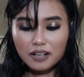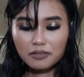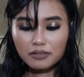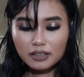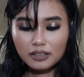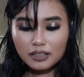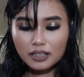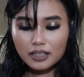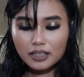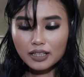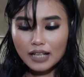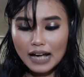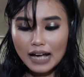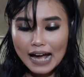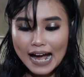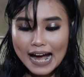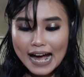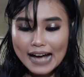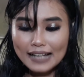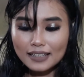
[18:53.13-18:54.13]
We're gonna
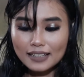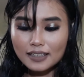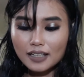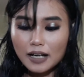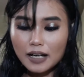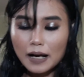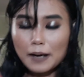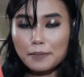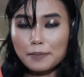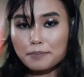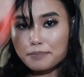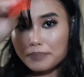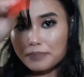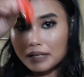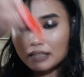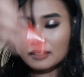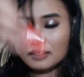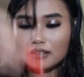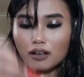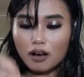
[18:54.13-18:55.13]
add a
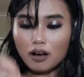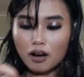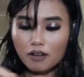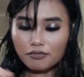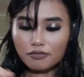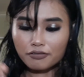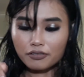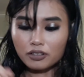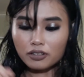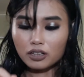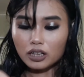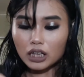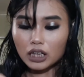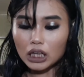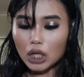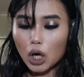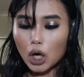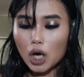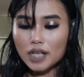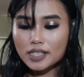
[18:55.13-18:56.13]
bit of
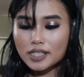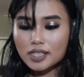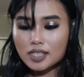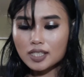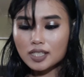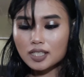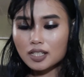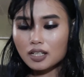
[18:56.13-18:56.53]
gloss